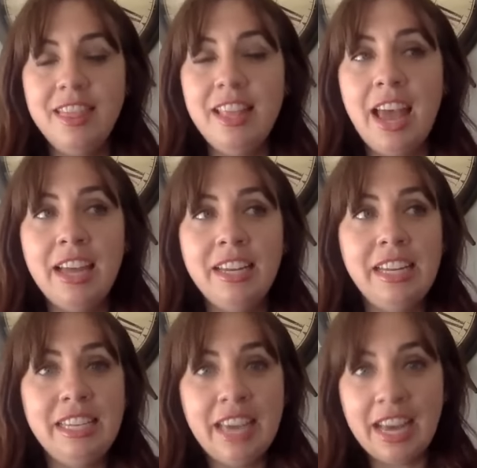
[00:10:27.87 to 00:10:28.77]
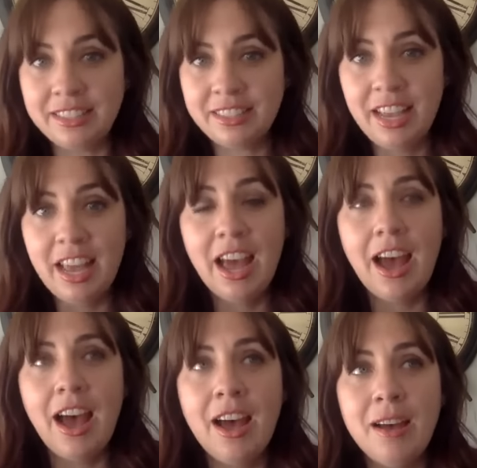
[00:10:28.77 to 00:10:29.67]
And yes,
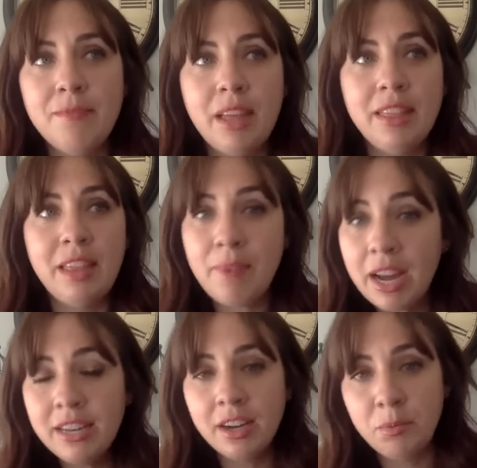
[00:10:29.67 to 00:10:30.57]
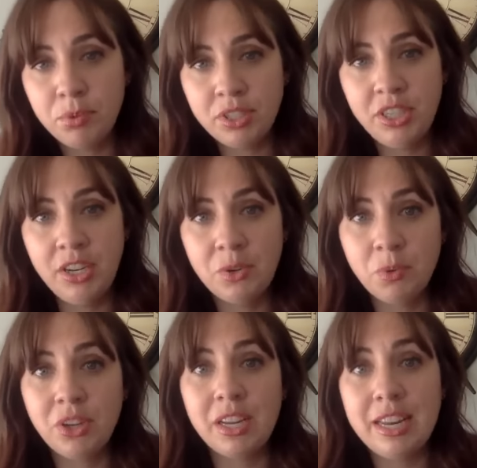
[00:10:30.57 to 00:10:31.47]
they might not appreciate your
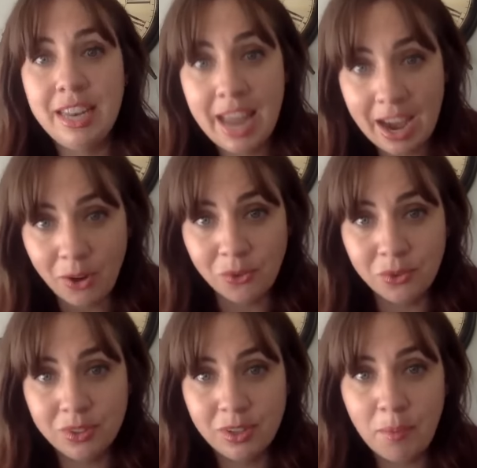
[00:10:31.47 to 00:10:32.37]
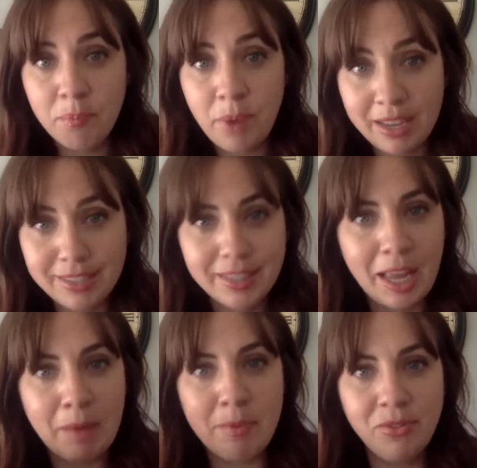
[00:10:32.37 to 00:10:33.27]
work now. But
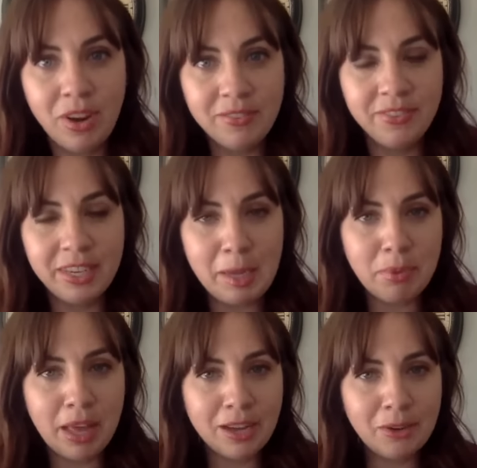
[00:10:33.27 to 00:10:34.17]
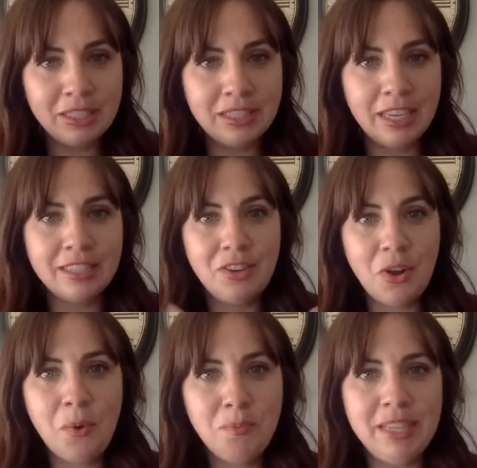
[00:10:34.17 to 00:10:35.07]
like my friend Vicki Black always says, a
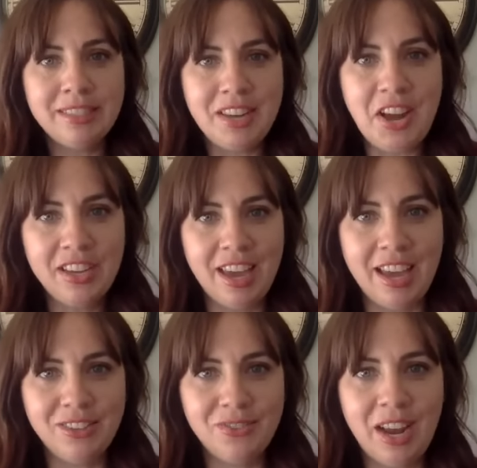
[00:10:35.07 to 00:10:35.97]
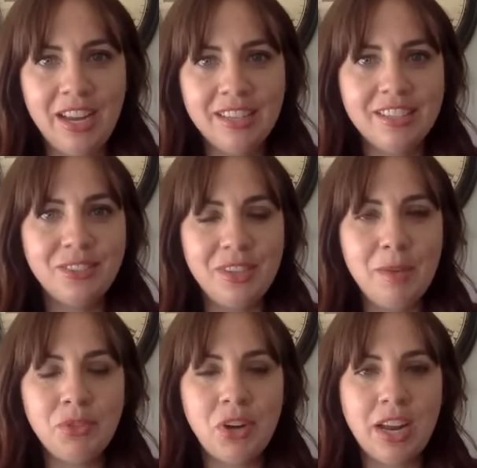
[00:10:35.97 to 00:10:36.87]
no means not yet, right? So
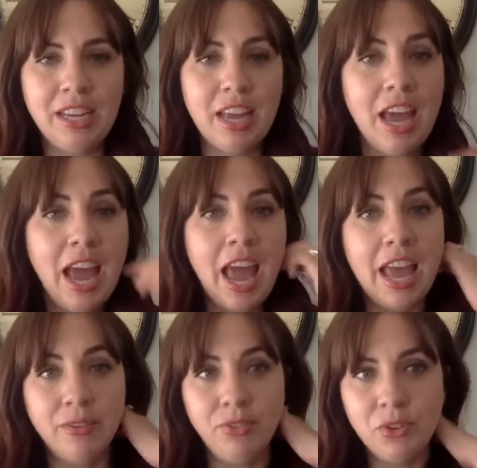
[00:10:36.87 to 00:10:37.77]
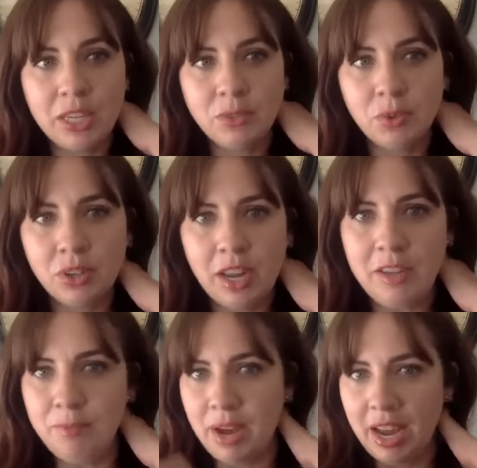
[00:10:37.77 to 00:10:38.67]
keep trying. And if you guys were,
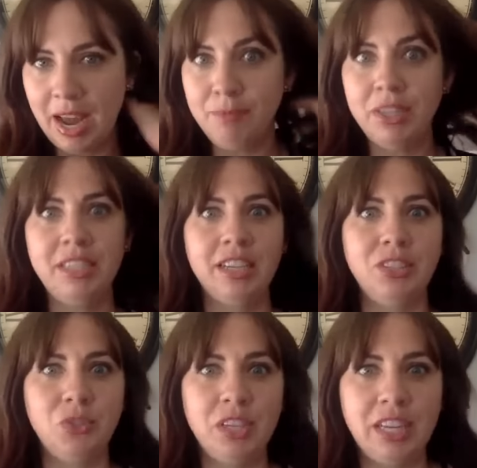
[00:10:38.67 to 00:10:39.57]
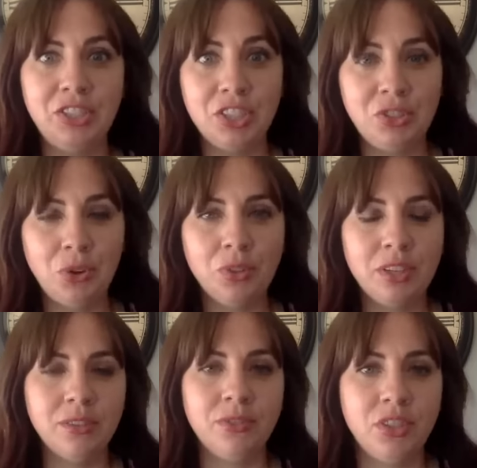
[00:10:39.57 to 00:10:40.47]
I'm going to tell a story that I just told
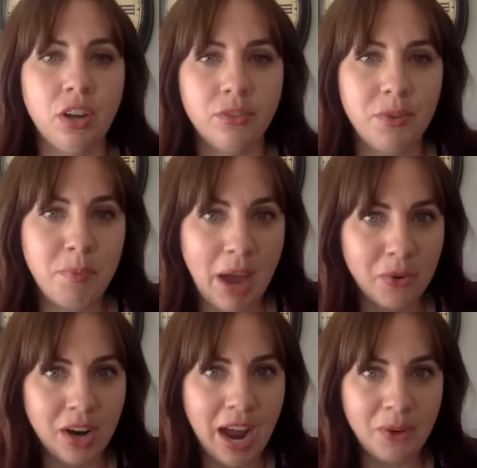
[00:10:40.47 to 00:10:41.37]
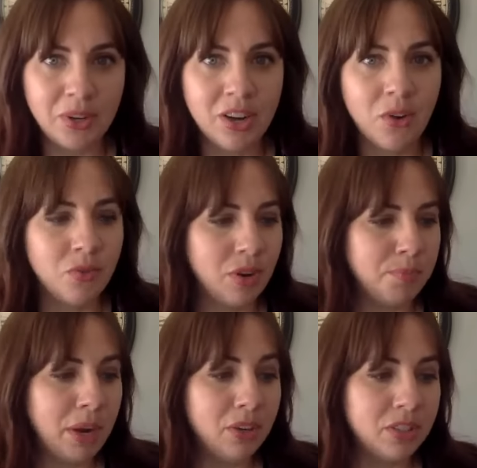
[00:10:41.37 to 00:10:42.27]
in the Photography Power Hour over on
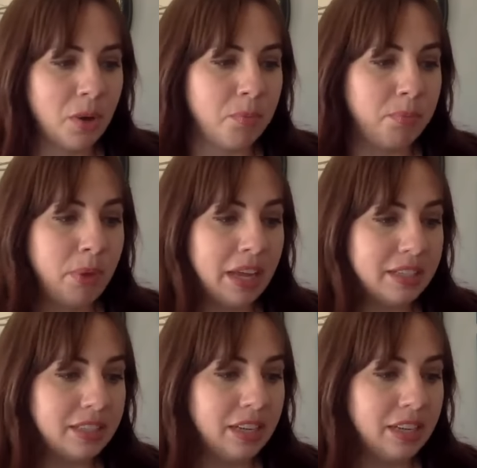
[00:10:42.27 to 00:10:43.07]
Periscope. But